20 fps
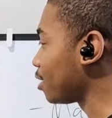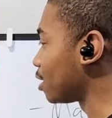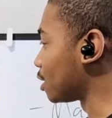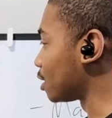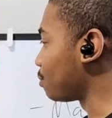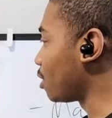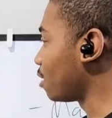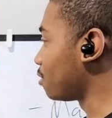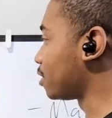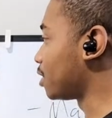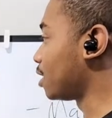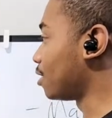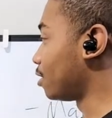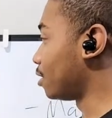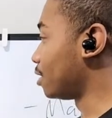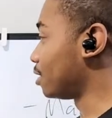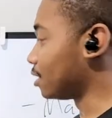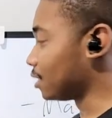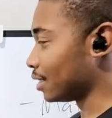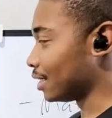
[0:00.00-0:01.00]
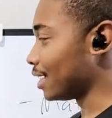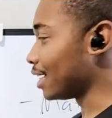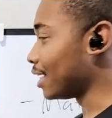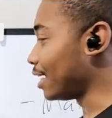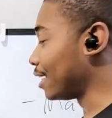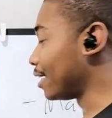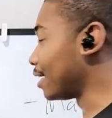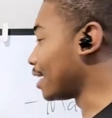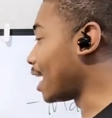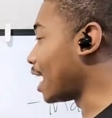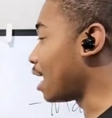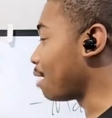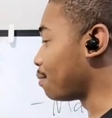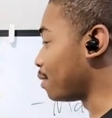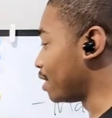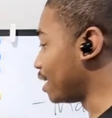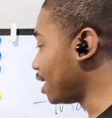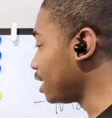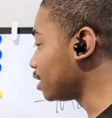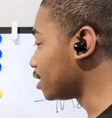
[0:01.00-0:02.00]
Kasparov start getting
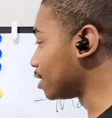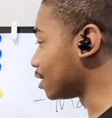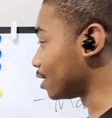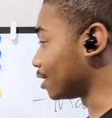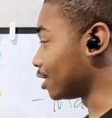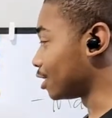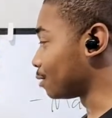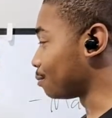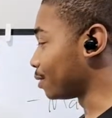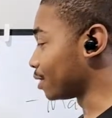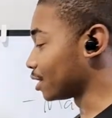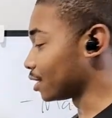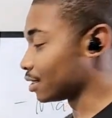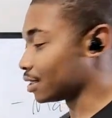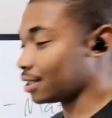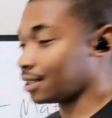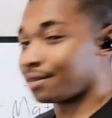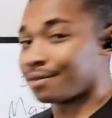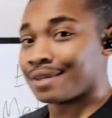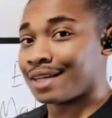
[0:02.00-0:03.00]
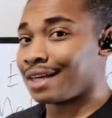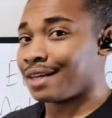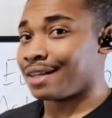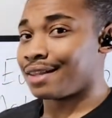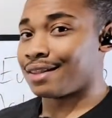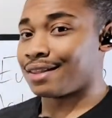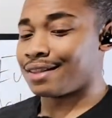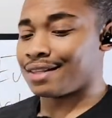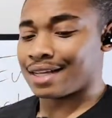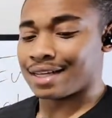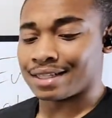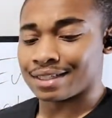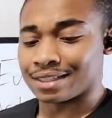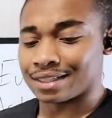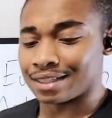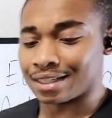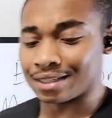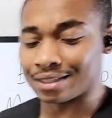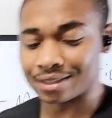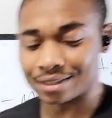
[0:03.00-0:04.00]
combinations in this position,
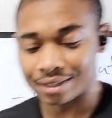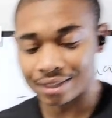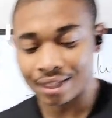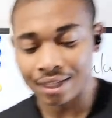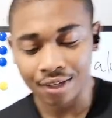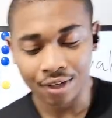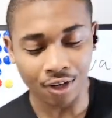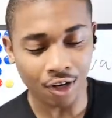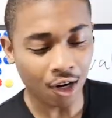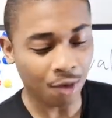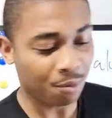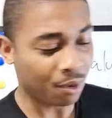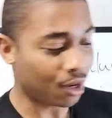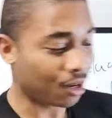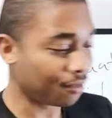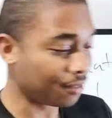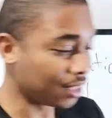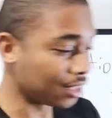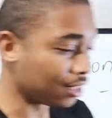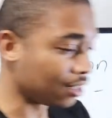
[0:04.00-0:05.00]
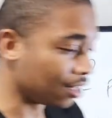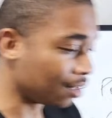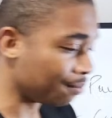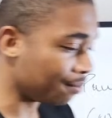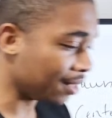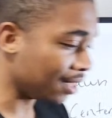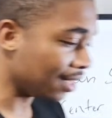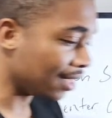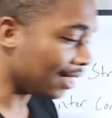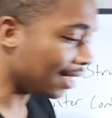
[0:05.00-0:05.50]
Karpov is going to be